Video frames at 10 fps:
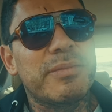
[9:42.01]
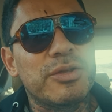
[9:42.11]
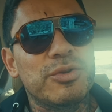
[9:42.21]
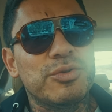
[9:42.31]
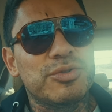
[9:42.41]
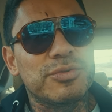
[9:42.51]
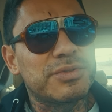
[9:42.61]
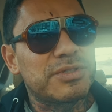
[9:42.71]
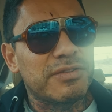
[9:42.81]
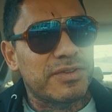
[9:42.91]
my YouTube
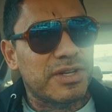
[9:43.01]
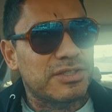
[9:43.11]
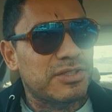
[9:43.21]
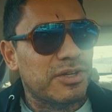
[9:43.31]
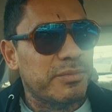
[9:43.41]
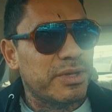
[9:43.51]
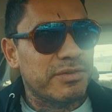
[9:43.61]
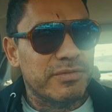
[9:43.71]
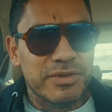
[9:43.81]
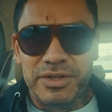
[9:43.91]
stuff and I started
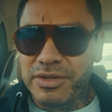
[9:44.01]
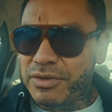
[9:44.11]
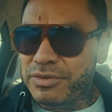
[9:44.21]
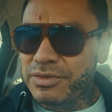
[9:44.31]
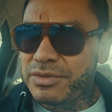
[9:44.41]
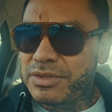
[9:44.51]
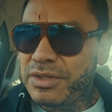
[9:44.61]
making videos,